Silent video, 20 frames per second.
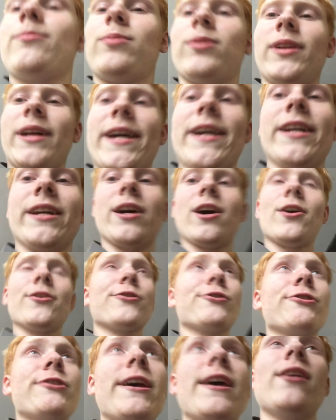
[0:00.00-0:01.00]
playing
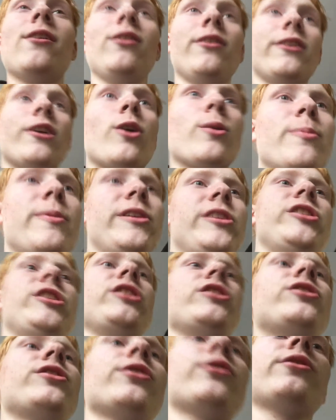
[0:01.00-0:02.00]
Undertale, an
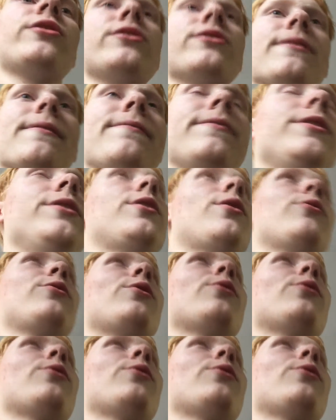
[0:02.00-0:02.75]
RPG series. If you don't